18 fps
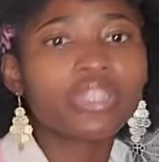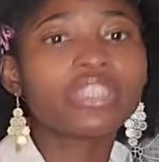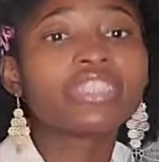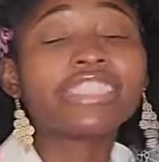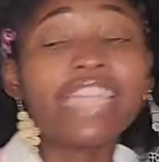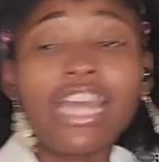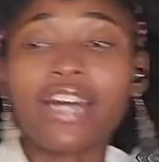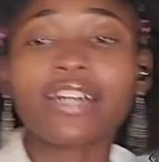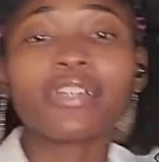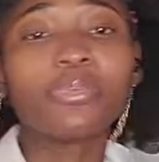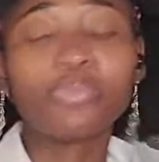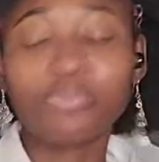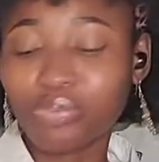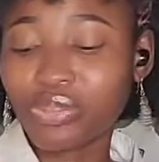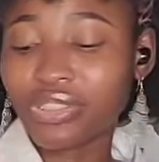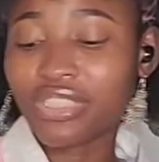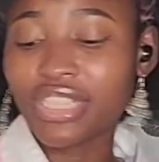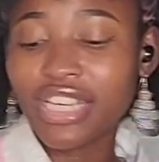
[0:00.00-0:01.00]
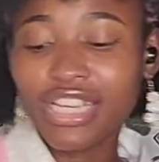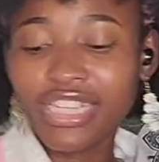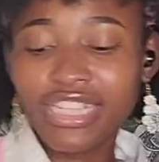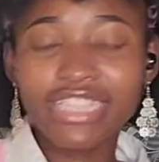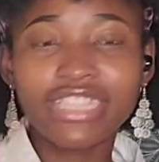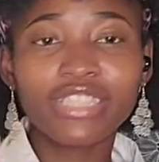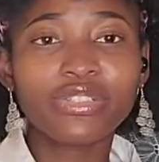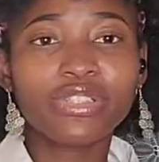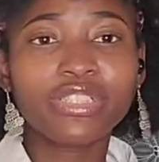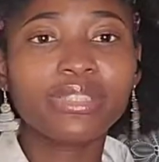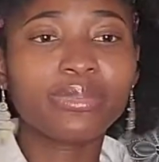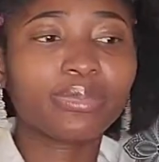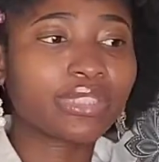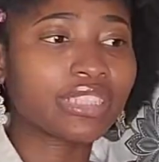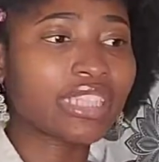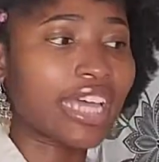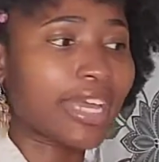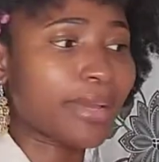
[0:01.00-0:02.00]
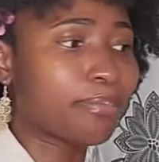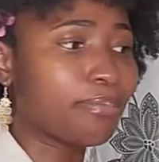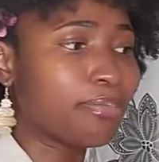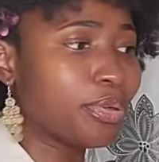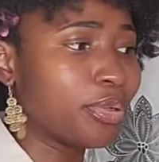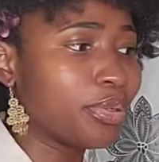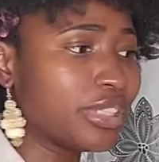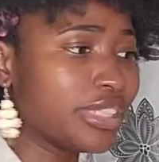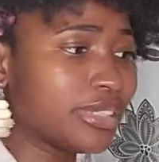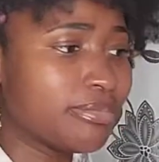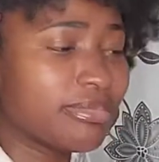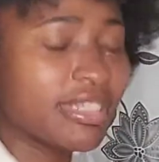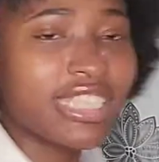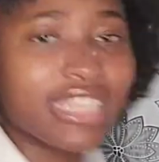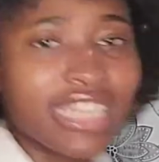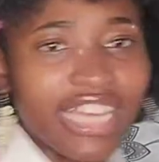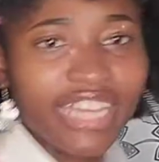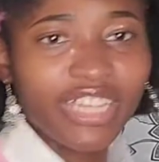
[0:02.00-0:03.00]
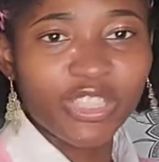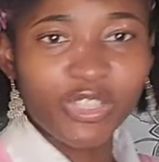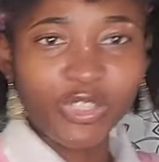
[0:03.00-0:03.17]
Yeah, he literally was like pulling me, like,